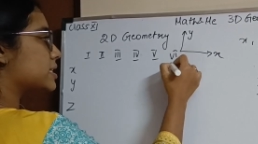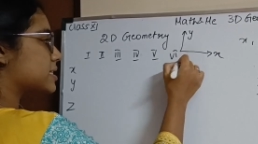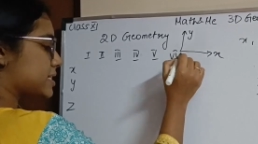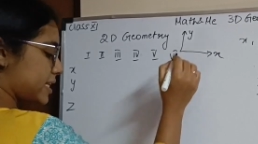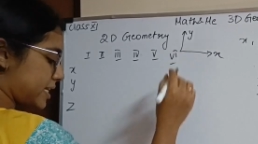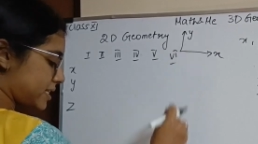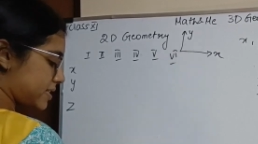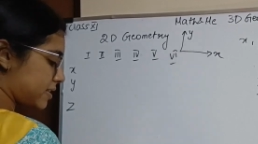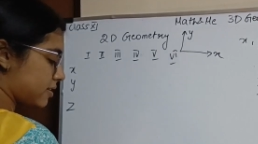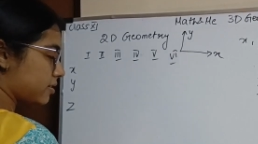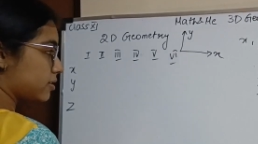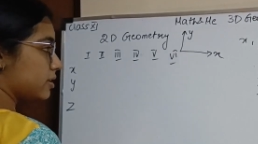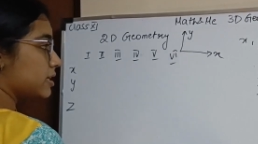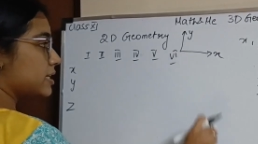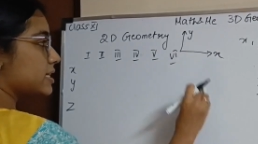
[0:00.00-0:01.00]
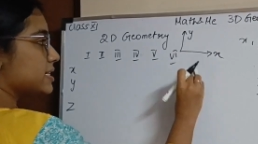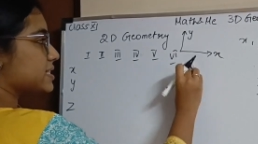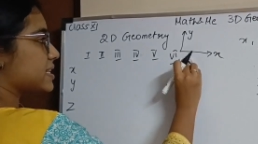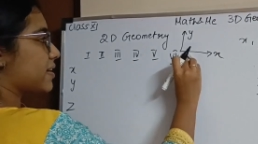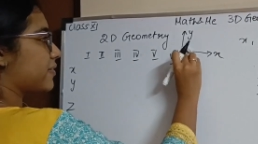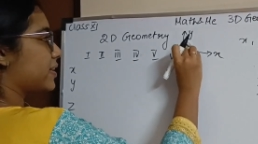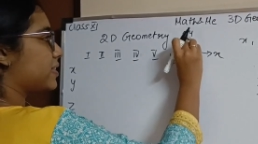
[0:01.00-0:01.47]
sixth,
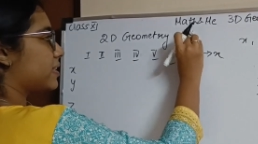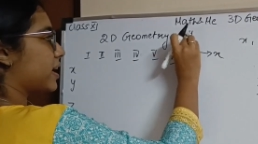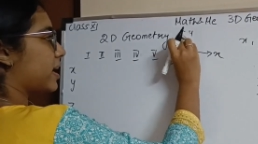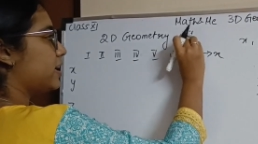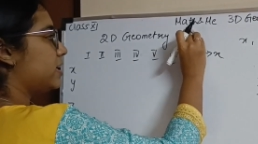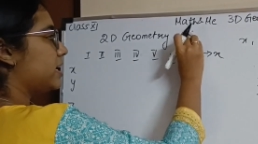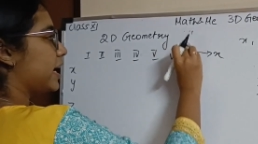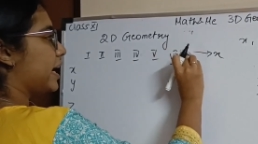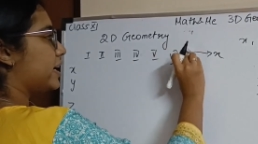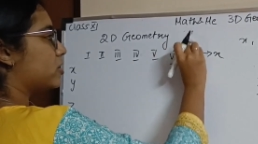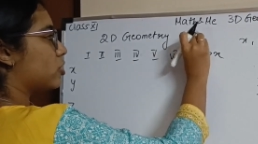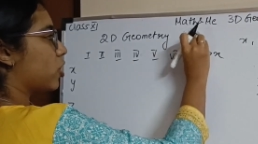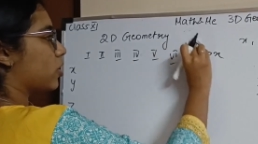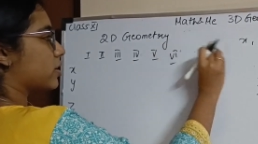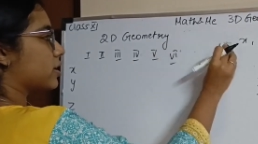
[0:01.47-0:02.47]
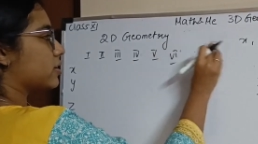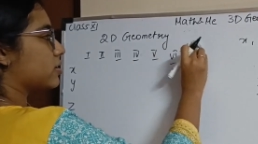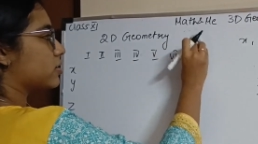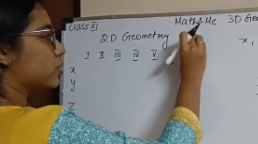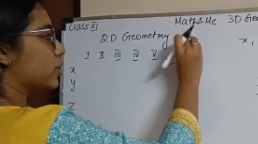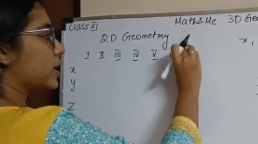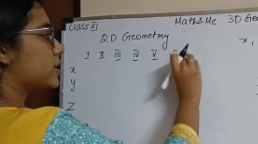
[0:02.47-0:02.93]
seventh and eighth octant.
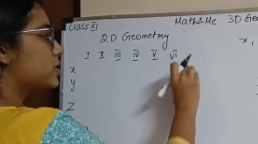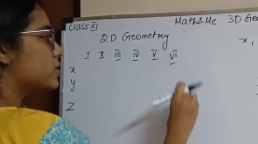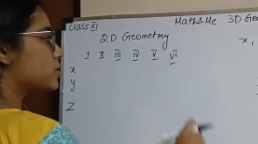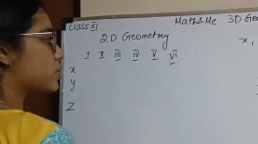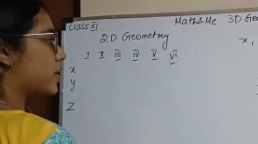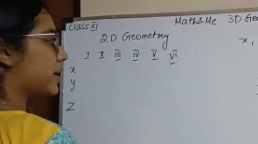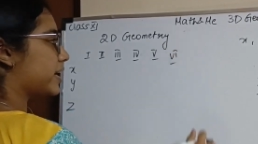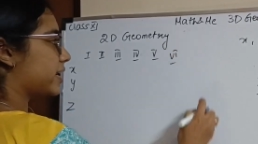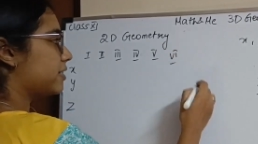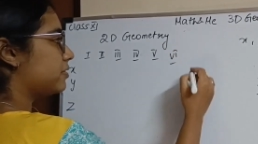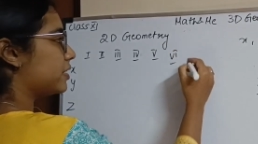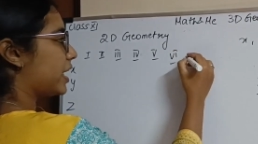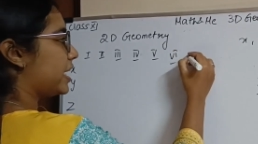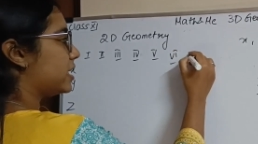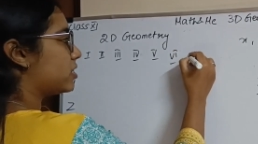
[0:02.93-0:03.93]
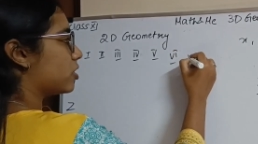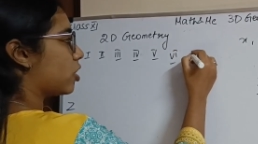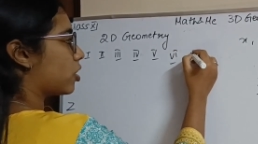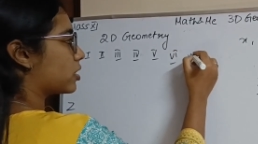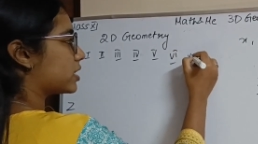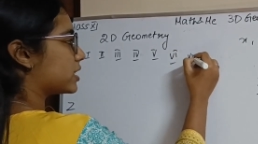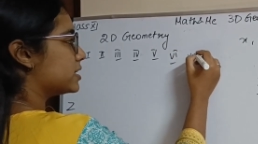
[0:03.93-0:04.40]
Okay, so I have eight
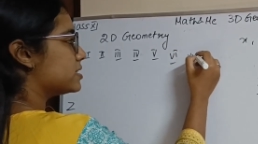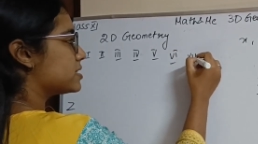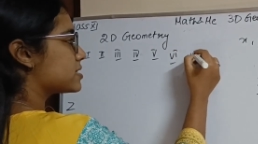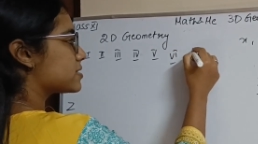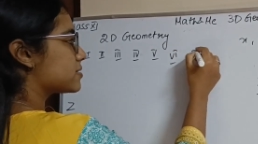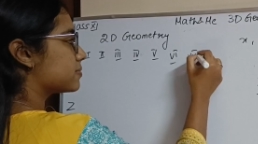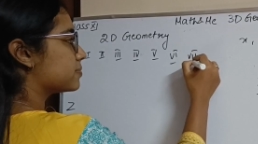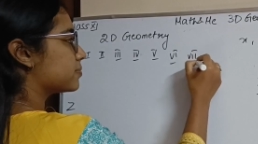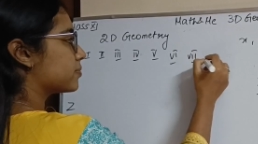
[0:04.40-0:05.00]
octants.